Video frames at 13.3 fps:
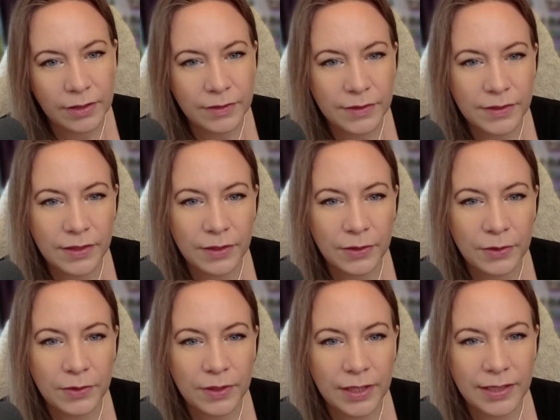So
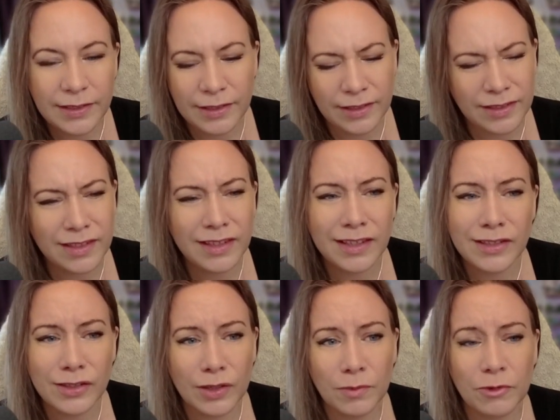it's just, they're
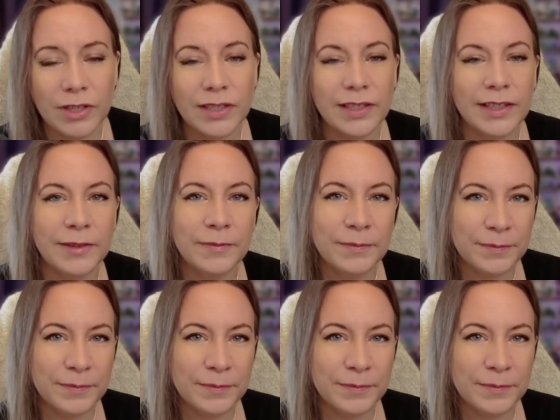so pretty.